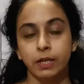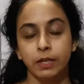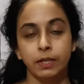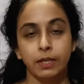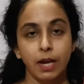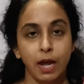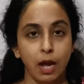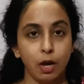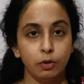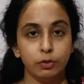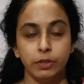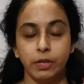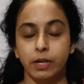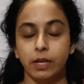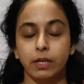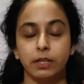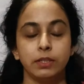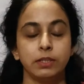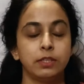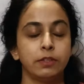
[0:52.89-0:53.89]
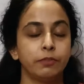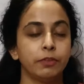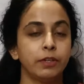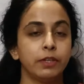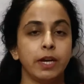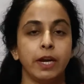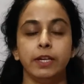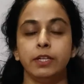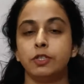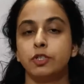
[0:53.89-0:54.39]
Now there are different
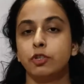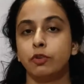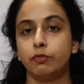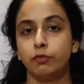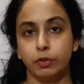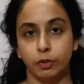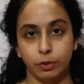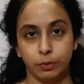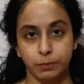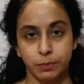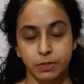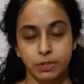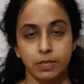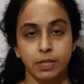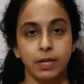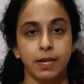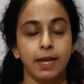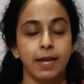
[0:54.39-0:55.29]
kinds of verbs,